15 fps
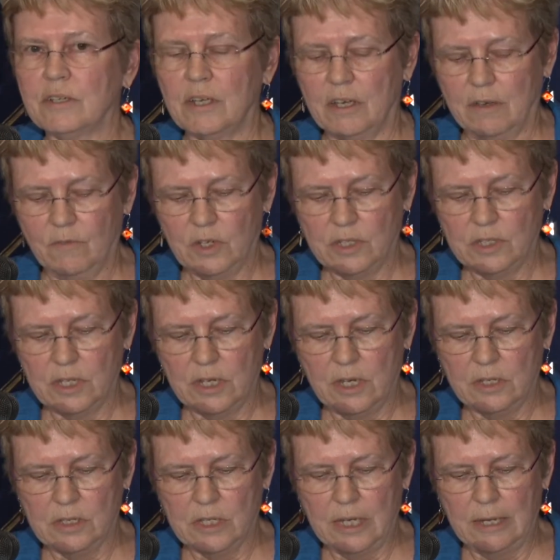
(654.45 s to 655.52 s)
of its
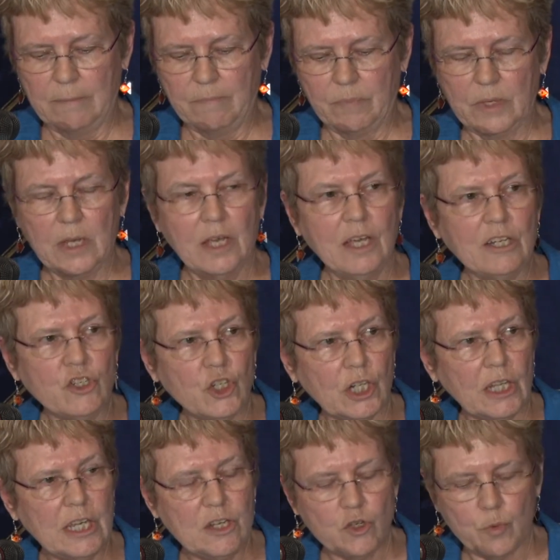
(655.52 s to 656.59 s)
EEZ.
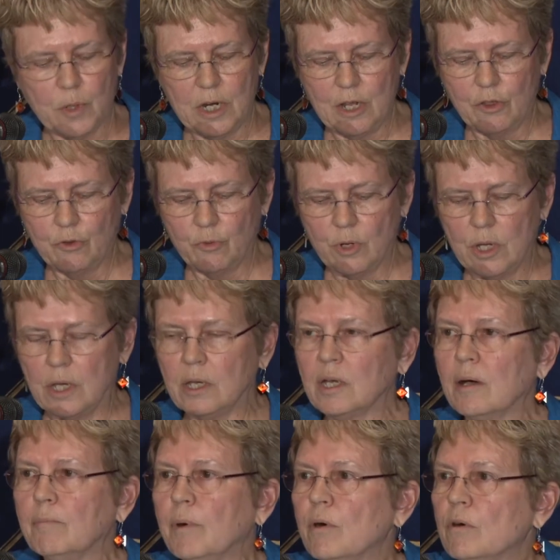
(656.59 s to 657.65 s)
Chile 23,
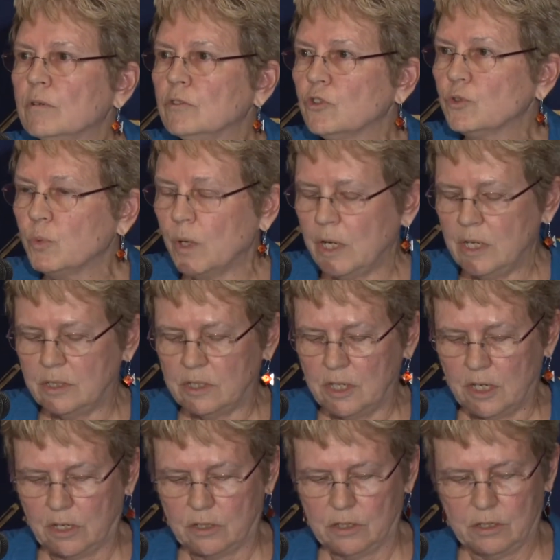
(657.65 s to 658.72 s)
Gabon
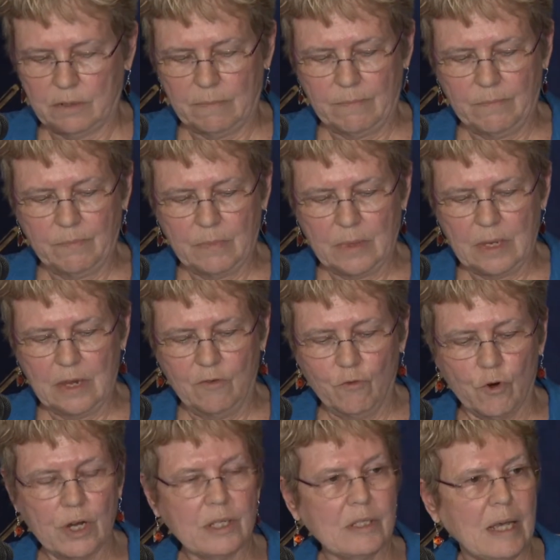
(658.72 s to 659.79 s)
26,
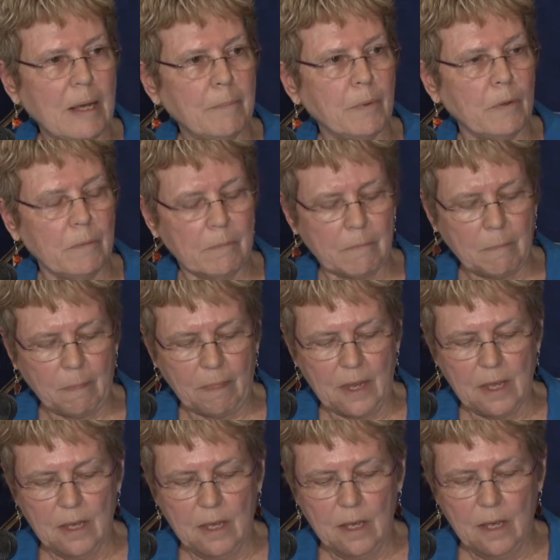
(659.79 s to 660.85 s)
for example.
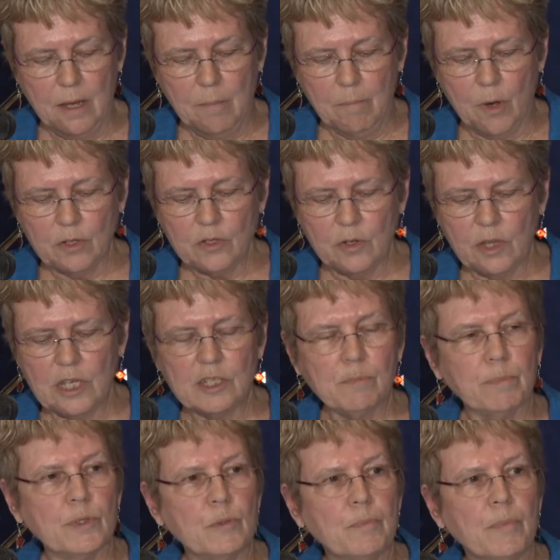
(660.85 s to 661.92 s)
Most of these blue